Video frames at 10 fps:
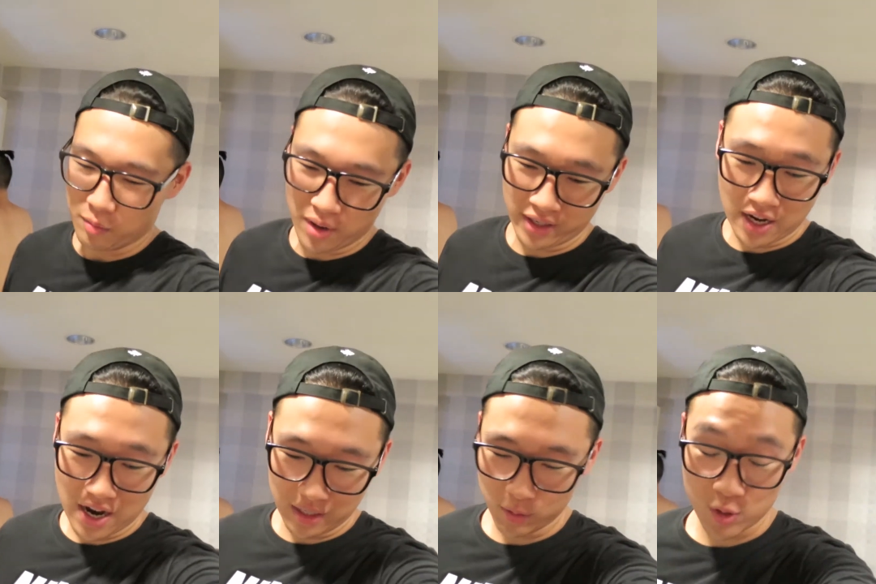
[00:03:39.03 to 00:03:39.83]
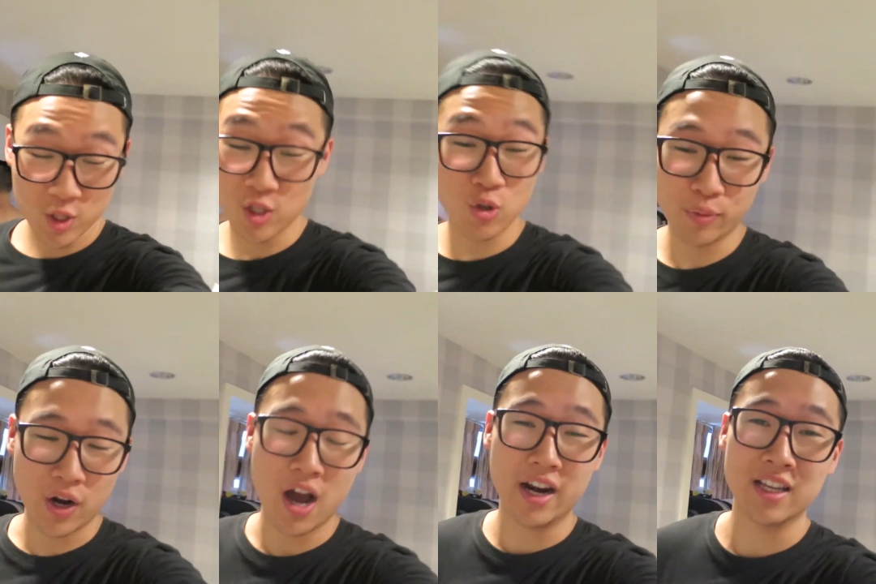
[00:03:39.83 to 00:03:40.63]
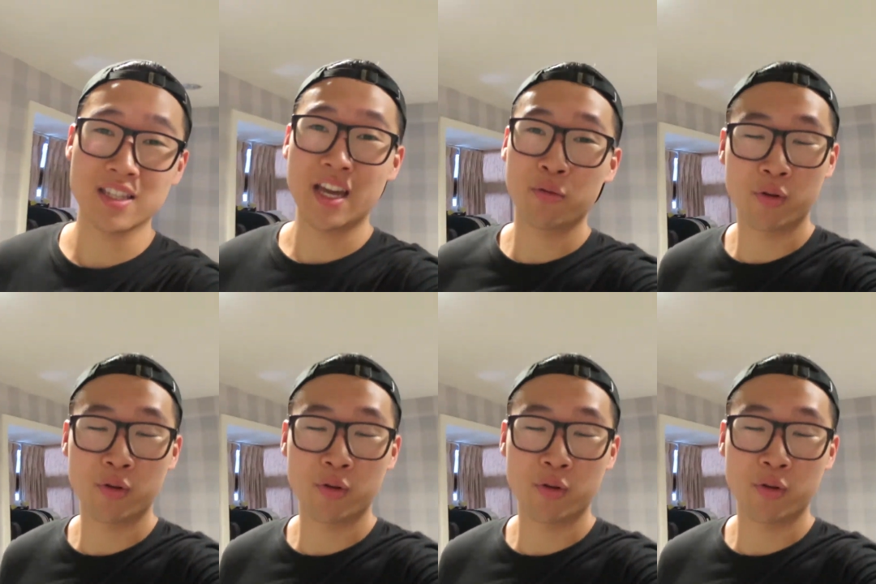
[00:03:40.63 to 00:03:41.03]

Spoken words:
my God, it was super hot outside.